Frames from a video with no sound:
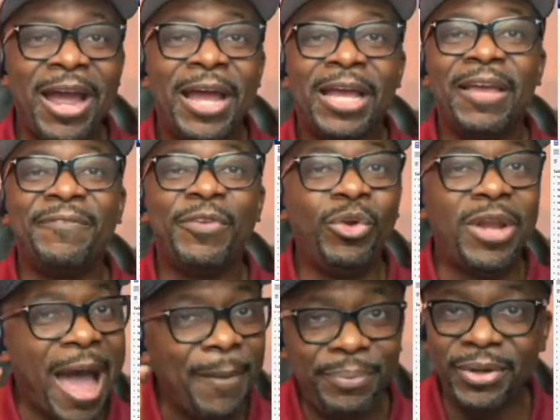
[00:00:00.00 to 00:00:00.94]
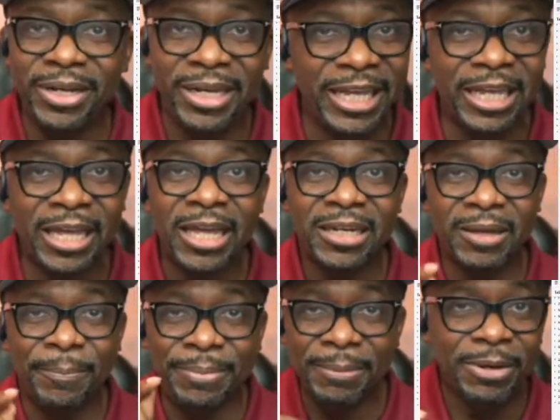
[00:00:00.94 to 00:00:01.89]
right? If you're not putting in
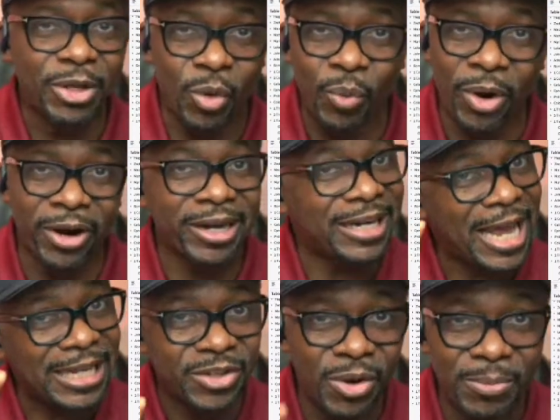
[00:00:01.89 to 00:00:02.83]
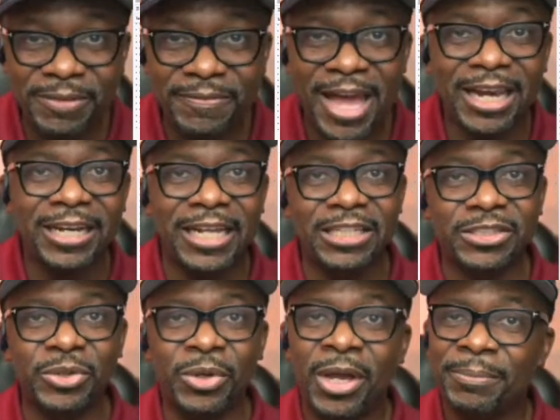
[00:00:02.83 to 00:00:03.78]
the biblical work, that's going to be
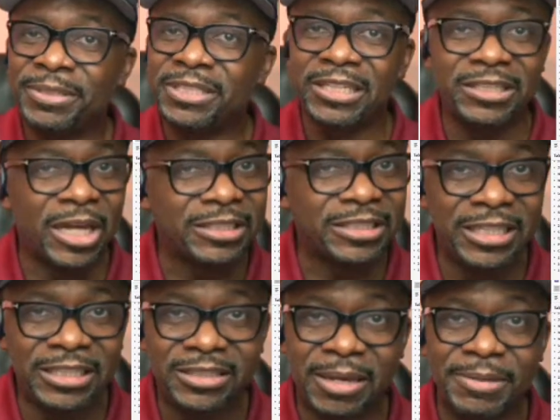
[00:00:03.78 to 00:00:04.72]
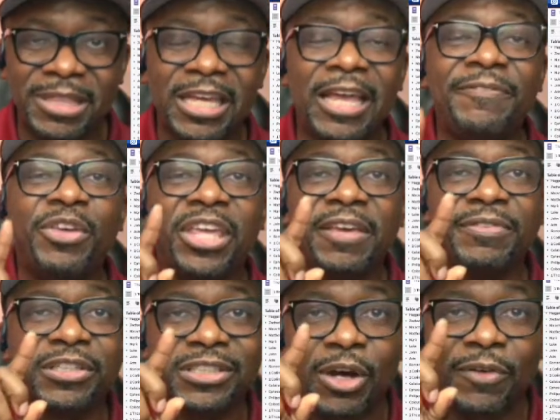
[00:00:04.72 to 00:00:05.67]
validated too. But say, not see, Timothy, if you
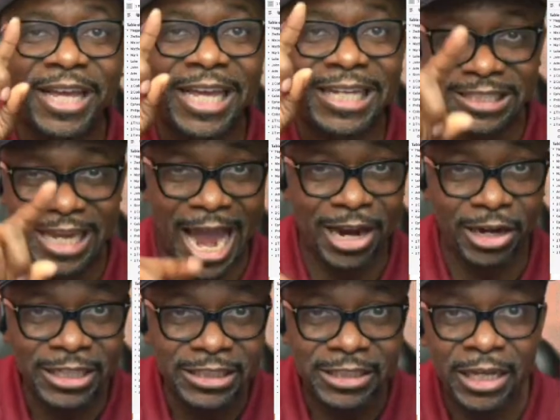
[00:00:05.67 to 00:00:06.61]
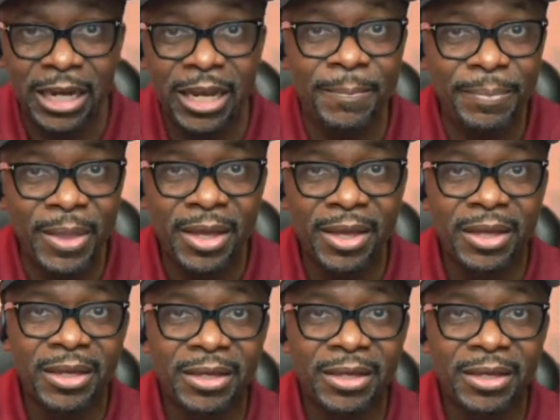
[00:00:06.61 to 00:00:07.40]
give yourself entirely to them,